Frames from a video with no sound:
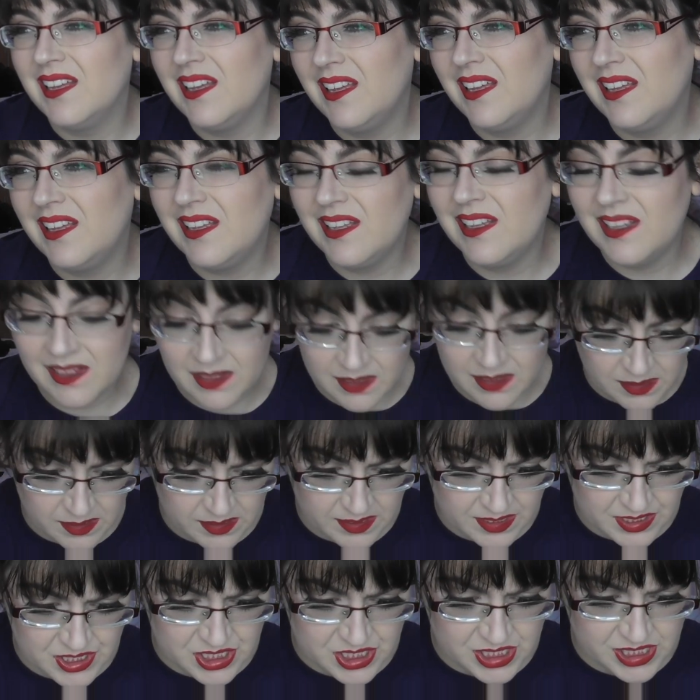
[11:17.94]

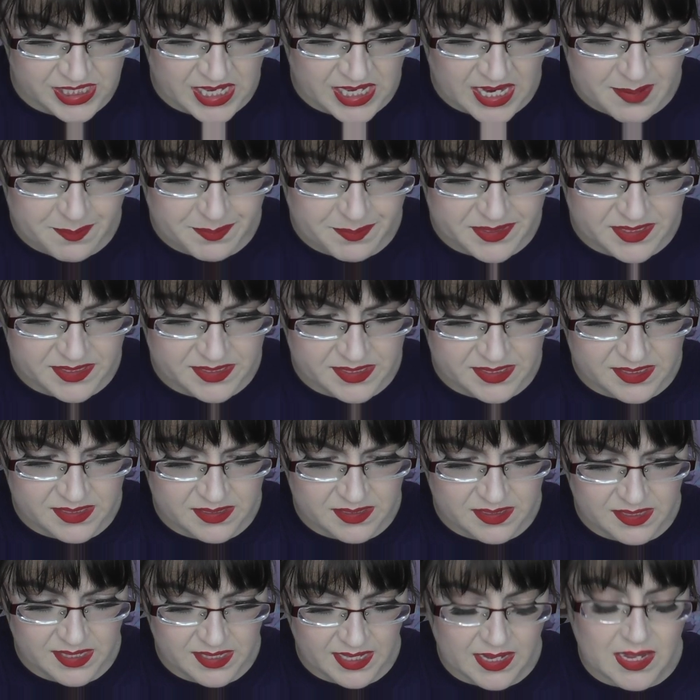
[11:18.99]
the shape doesn't,
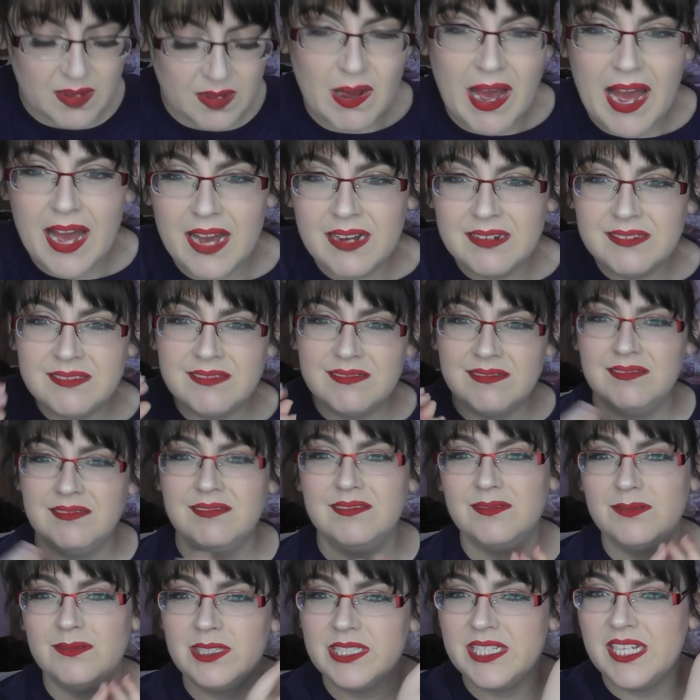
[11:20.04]
like, how
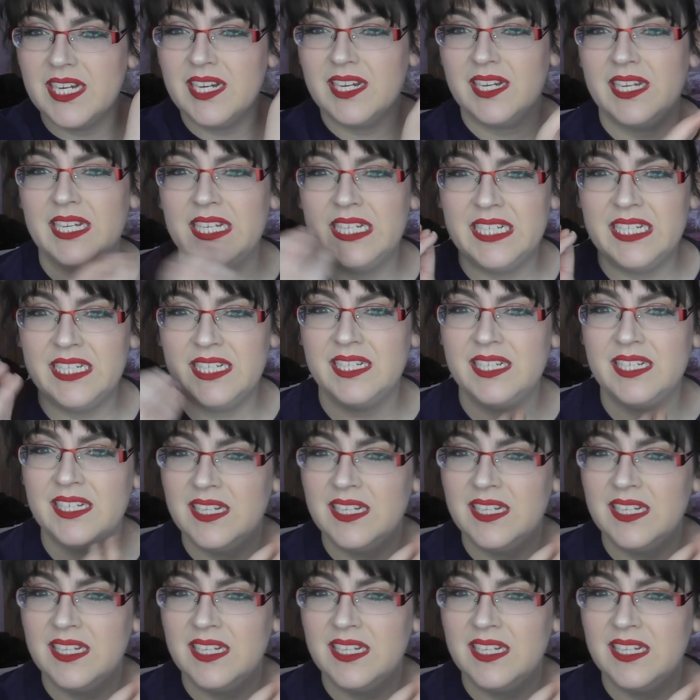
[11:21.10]
would I...